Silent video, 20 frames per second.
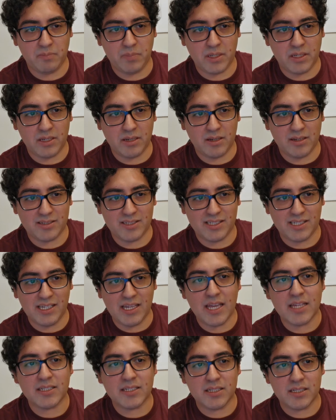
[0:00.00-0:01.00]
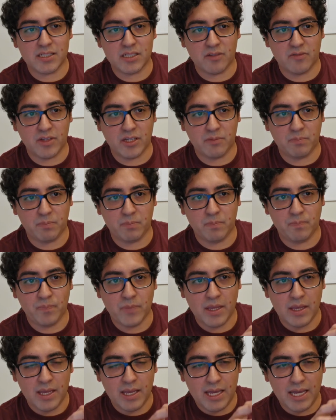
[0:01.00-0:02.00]
because the essence of it
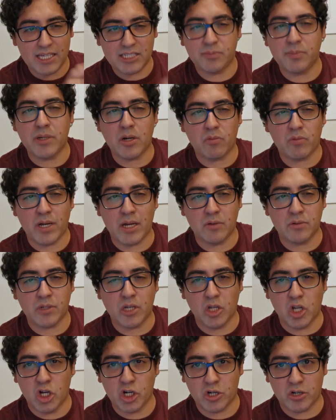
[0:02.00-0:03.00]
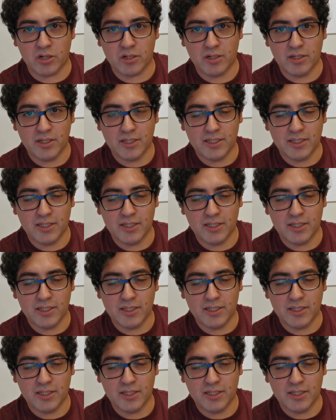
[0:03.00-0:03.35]
has been around longer.